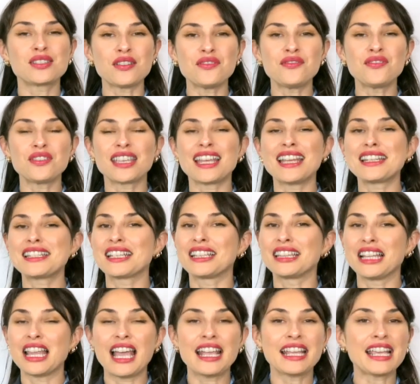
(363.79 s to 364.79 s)
Don't forget to
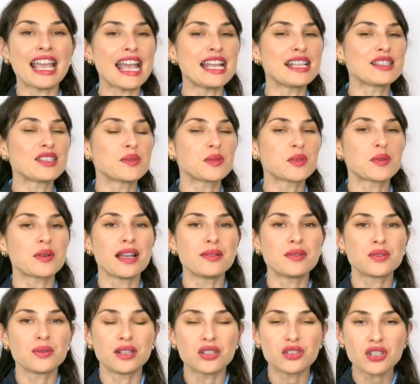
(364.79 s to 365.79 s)
like and
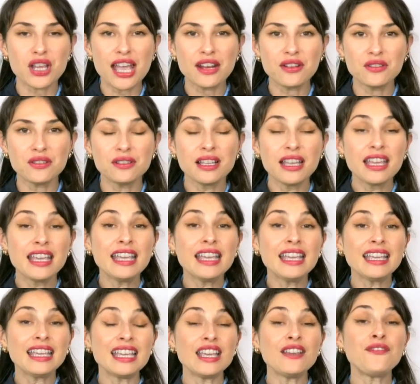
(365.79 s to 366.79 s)
subscribe to our channel.
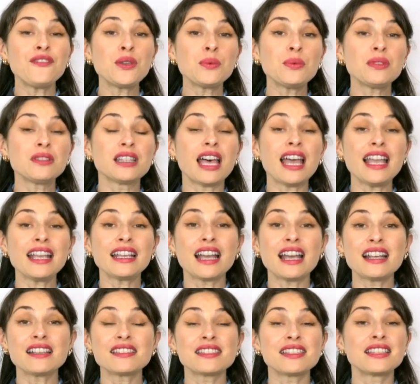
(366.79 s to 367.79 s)
If you would like
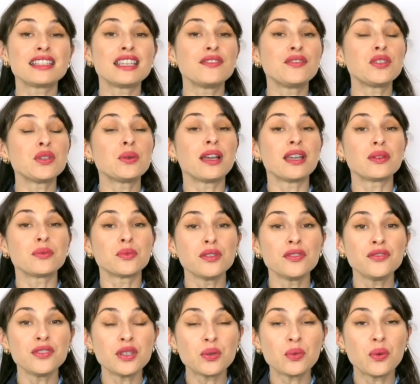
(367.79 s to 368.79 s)
us to give you a
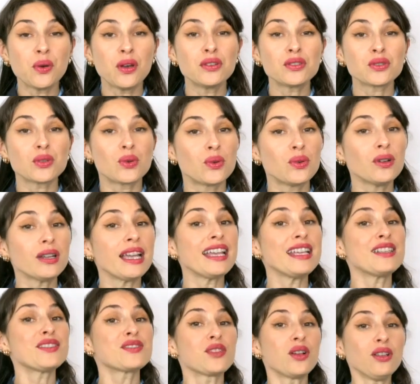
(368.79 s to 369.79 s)
roofing quote or
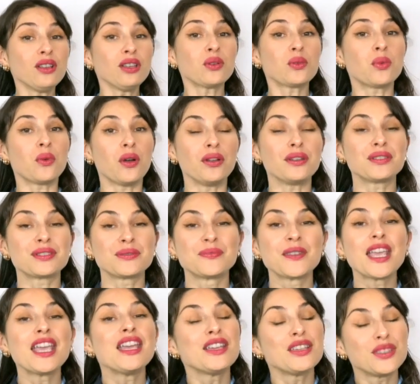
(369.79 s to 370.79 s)
a solar quote,
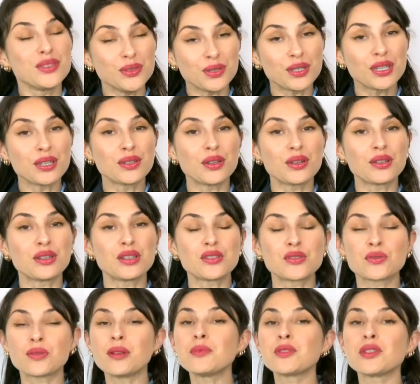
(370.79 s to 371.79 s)
you can go to the
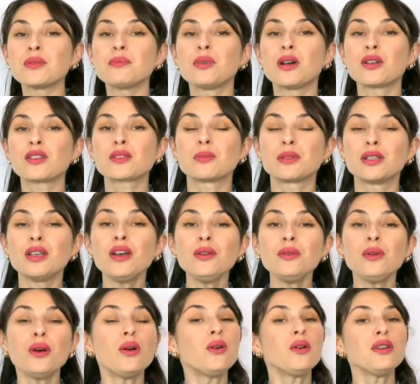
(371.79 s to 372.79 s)
description box
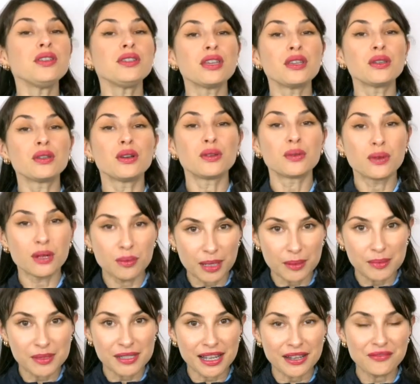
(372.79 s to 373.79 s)
below, or you can go to our
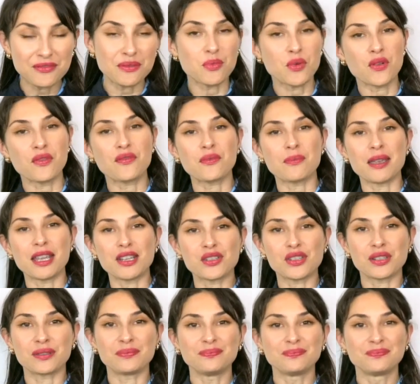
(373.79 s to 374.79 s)
website for more
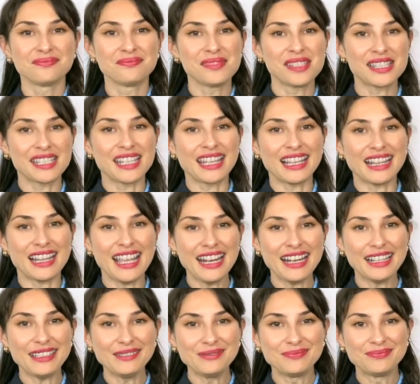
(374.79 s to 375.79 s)
information. See you
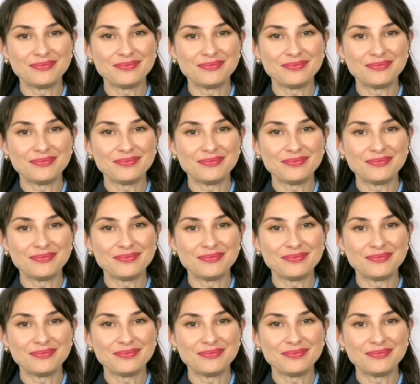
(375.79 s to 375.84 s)
later.